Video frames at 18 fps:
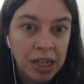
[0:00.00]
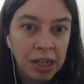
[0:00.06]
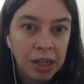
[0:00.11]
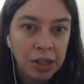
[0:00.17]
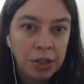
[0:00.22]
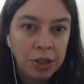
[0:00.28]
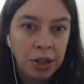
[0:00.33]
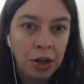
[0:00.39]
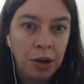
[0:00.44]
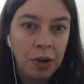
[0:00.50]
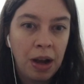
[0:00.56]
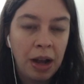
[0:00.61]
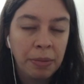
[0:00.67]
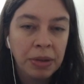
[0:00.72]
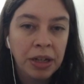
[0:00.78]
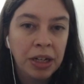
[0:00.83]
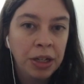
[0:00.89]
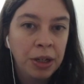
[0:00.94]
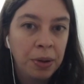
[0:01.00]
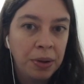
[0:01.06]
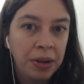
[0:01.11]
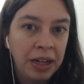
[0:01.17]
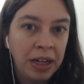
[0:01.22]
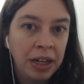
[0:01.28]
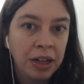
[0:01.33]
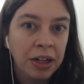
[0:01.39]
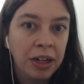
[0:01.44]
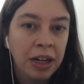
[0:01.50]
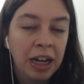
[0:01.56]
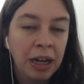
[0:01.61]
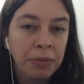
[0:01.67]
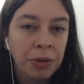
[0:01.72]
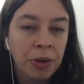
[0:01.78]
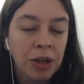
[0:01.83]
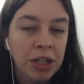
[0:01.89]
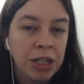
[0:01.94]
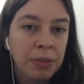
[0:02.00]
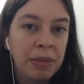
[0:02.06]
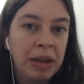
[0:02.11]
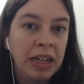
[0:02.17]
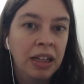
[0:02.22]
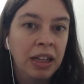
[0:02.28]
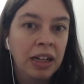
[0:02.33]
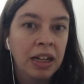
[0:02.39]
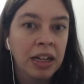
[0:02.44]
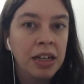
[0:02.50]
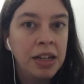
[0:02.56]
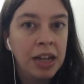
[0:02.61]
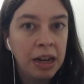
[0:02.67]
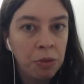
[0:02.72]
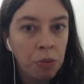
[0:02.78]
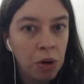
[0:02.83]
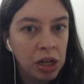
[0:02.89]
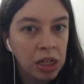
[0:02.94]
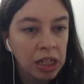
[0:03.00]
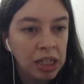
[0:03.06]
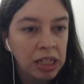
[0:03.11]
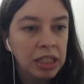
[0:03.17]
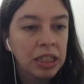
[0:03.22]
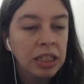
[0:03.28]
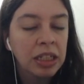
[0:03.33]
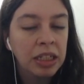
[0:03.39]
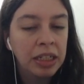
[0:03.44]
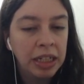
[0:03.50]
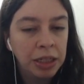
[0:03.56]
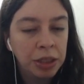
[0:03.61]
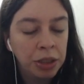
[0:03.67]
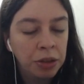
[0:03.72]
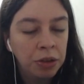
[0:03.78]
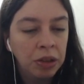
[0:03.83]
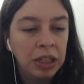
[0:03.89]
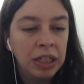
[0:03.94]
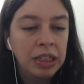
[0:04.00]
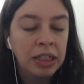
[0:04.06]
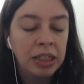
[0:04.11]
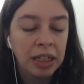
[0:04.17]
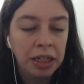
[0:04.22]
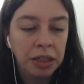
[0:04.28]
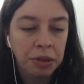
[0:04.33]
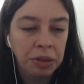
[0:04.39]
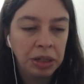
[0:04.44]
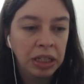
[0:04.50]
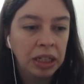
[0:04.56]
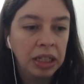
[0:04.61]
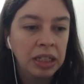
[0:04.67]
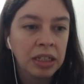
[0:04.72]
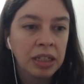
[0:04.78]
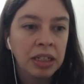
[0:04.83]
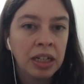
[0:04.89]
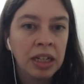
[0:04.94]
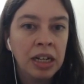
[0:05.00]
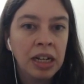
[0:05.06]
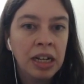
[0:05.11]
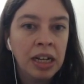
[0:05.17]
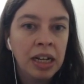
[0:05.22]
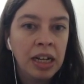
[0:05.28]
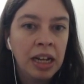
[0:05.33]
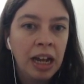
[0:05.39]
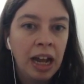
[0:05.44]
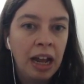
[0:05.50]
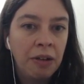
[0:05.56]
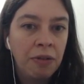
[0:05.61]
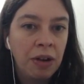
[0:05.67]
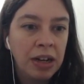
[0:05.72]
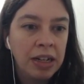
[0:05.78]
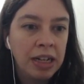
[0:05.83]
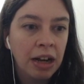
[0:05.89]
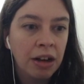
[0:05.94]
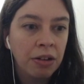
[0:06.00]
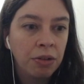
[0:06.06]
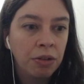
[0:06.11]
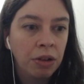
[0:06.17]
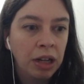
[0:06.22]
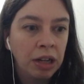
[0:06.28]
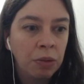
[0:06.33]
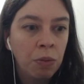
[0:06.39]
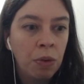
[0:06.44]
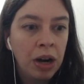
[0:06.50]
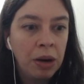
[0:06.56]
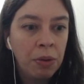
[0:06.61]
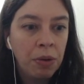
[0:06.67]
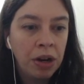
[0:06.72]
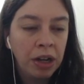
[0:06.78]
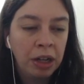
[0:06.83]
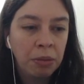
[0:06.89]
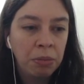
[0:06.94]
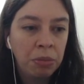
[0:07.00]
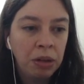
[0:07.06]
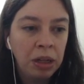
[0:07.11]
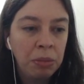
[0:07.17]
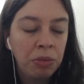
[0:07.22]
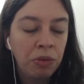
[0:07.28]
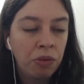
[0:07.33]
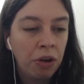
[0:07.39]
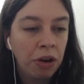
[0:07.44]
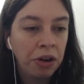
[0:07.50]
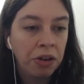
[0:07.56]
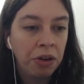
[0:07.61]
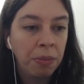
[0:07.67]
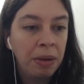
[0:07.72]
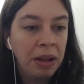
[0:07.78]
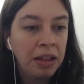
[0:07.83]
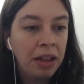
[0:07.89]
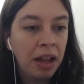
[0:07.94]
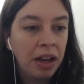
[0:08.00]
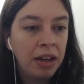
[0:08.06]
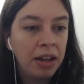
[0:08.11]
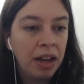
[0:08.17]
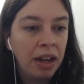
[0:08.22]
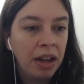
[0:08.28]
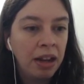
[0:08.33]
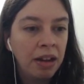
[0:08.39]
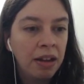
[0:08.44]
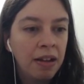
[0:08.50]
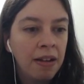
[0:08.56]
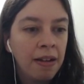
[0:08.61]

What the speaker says: So I'm going to go in here and I'm going to make like a day 1 list, day 2 list, day 3 list, and write down like what I want to complete before I go to bed that day,